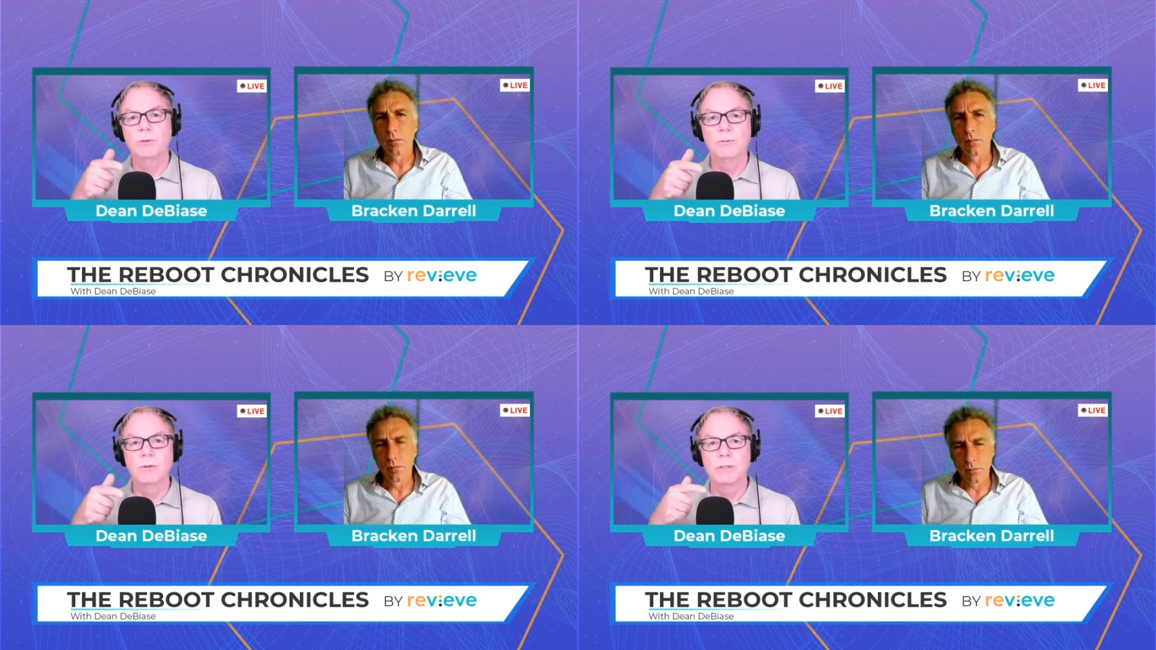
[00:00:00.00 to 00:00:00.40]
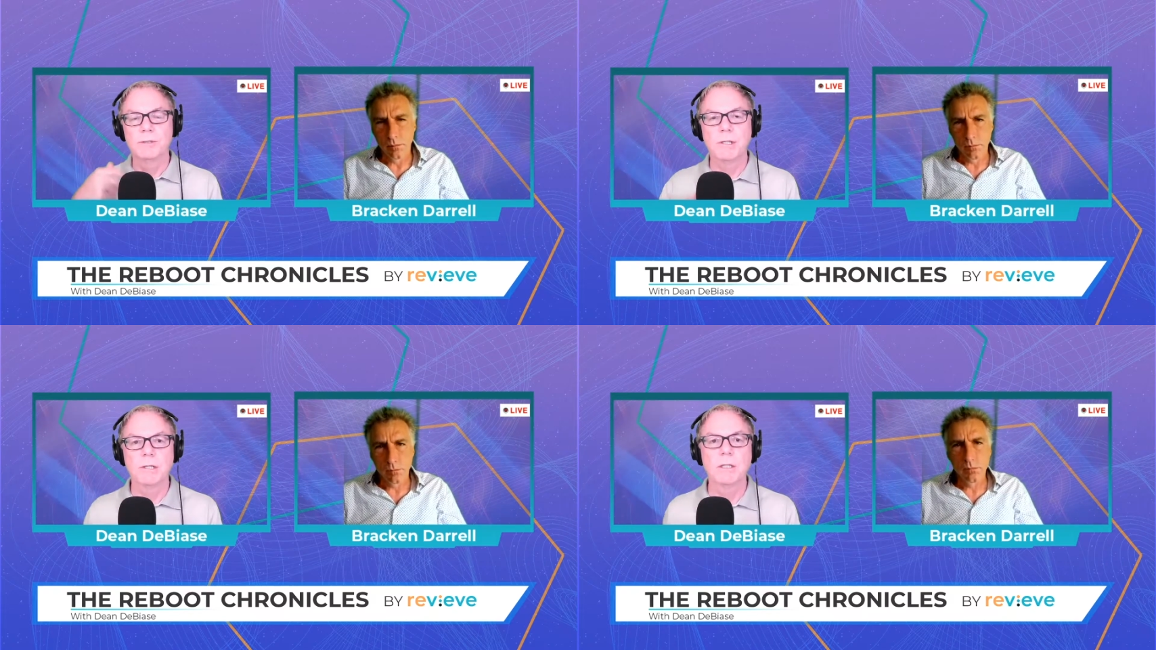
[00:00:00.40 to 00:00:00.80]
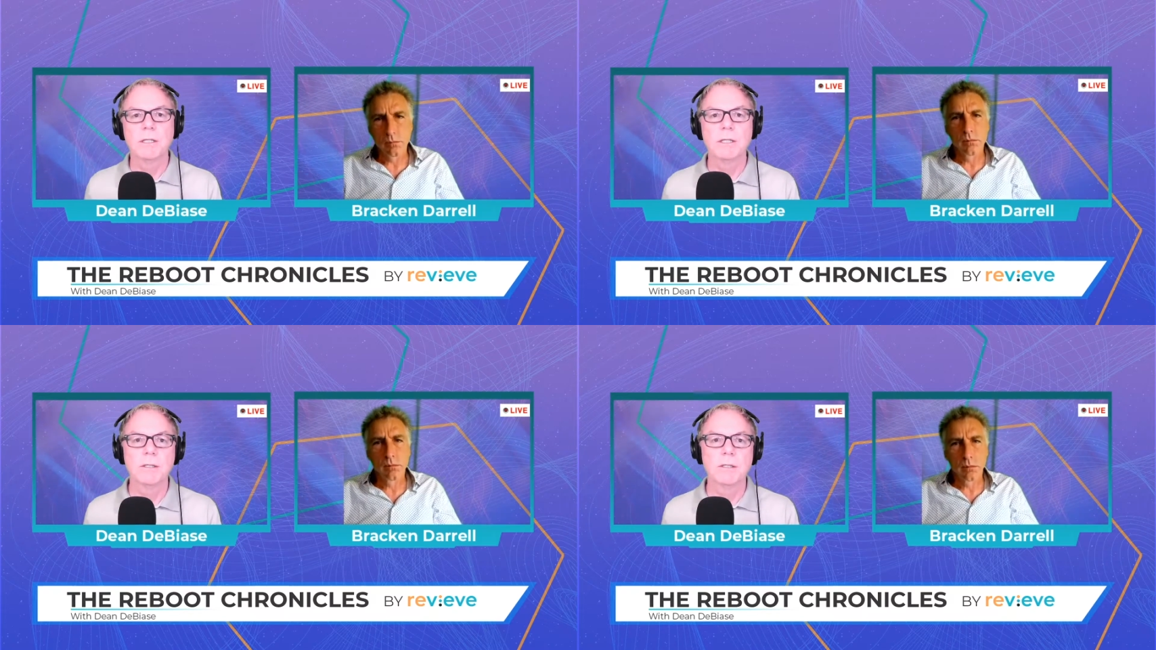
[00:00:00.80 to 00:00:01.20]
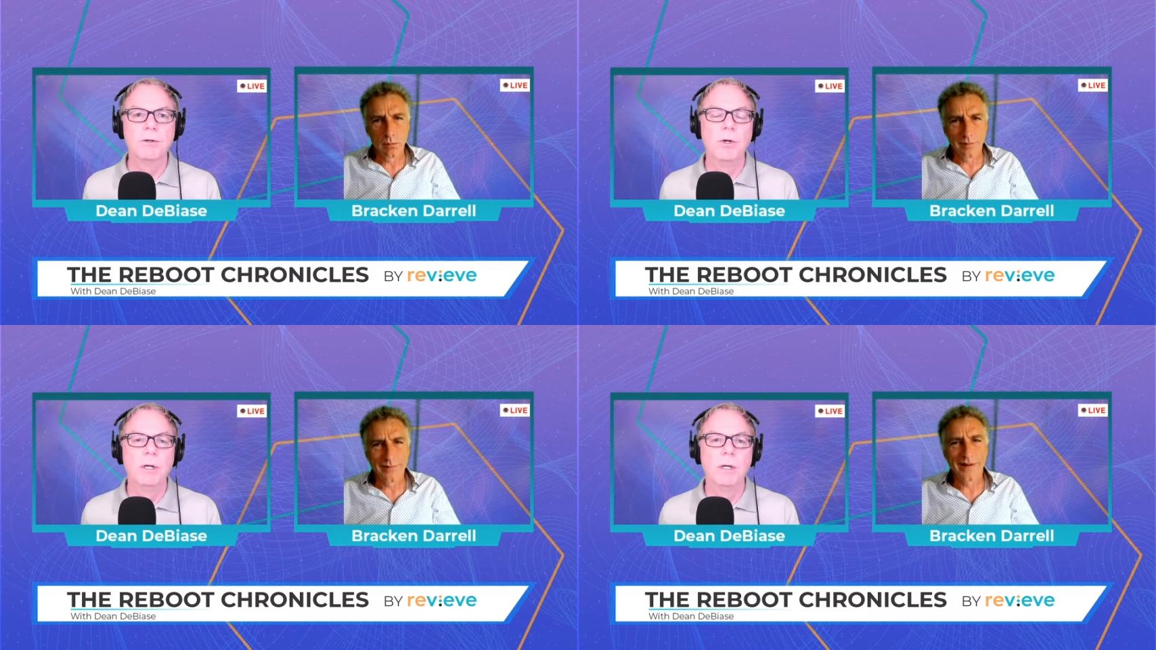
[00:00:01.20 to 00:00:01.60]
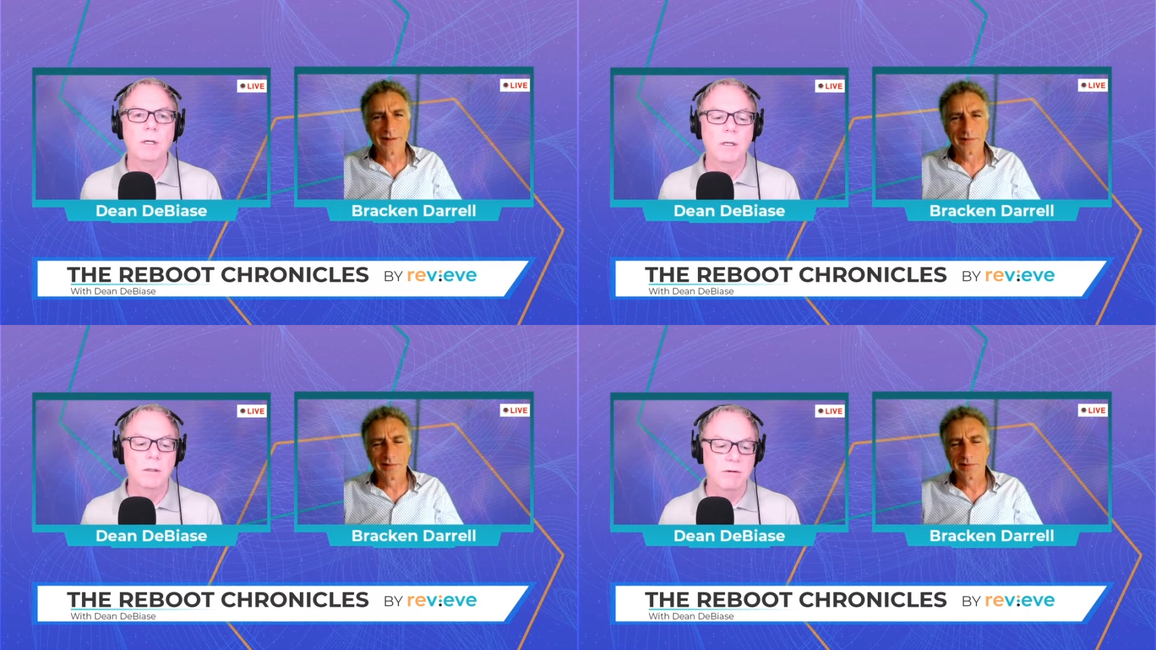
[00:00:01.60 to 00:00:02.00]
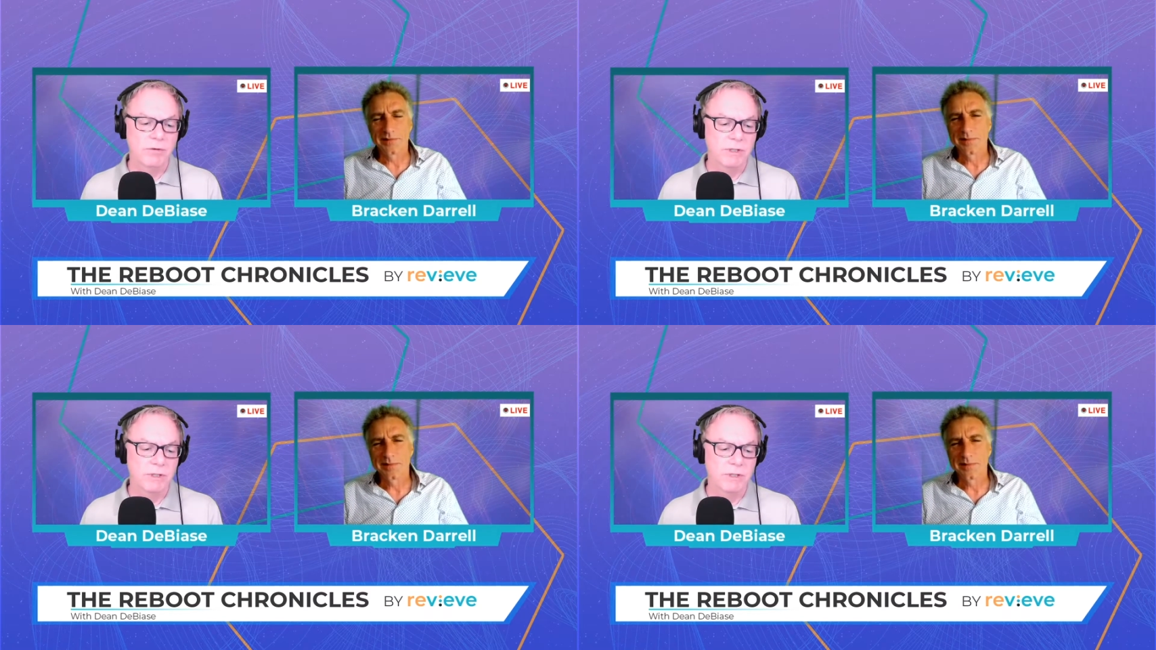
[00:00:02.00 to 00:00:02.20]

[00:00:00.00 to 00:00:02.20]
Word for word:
Speaker 1: This thing here. Yeah. Uh, quite,